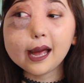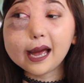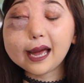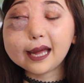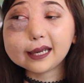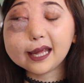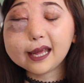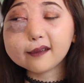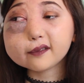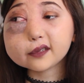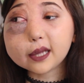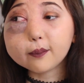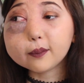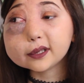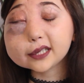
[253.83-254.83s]
and if
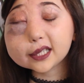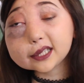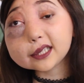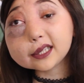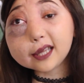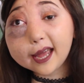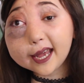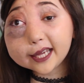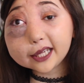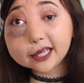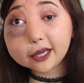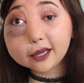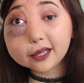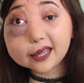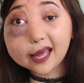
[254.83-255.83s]
someone doesn't like
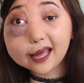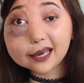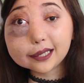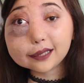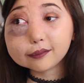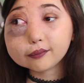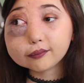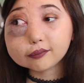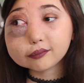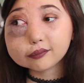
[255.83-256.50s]
you, then